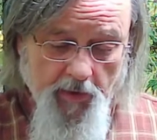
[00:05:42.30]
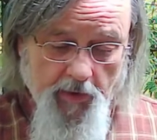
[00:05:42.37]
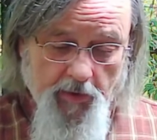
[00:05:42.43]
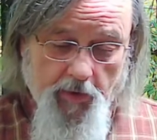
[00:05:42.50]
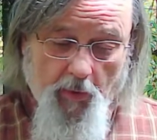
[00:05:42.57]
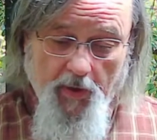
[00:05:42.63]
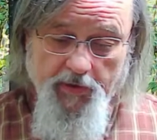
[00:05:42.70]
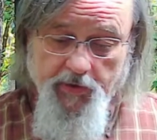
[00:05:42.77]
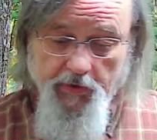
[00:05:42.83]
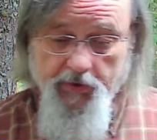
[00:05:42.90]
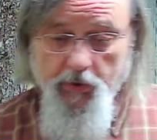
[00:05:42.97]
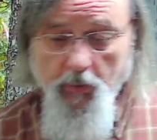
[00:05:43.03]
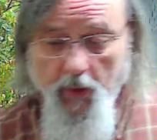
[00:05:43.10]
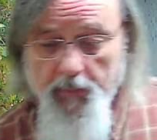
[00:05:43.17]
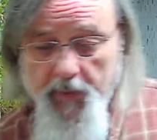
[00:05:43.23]
So as the
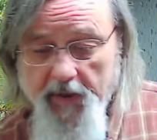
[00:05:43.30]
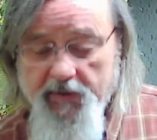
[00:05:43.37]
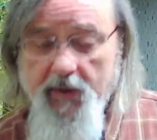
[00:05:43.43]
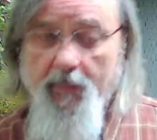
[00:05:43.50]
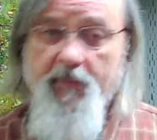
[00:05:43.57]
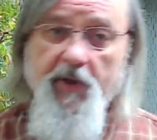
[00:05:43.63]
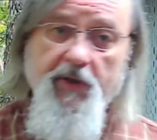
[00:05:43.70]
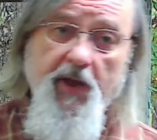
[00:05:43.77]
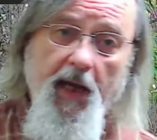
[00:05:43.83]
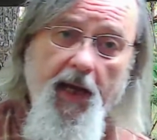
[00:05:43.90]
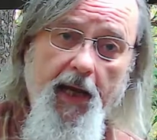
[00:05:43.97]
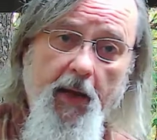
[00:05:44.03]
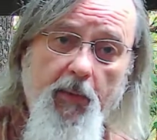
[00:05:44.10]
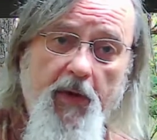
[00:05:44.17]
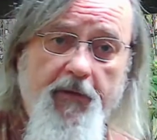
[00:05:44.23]
story picks up
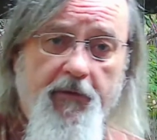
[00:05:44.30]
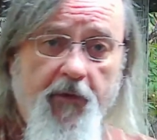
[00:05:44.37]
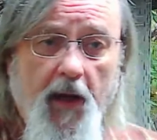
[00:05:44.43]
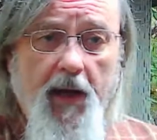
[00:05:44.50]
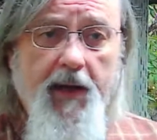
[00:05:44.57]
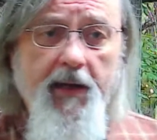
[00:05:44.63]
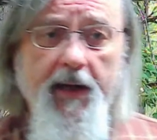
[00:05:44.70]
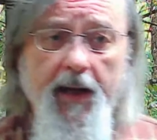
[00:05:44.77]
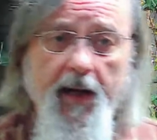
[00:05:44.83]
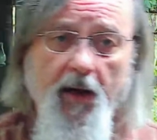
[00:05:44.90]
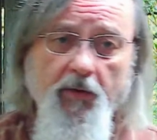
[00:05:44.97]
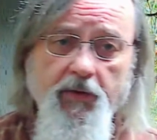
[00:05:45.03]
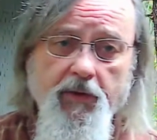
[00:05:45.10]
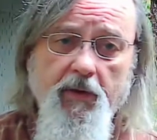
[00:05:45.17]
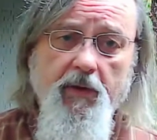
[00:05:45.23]
today, we find
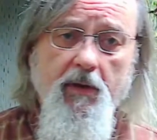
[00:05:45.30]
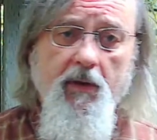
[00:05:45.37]
out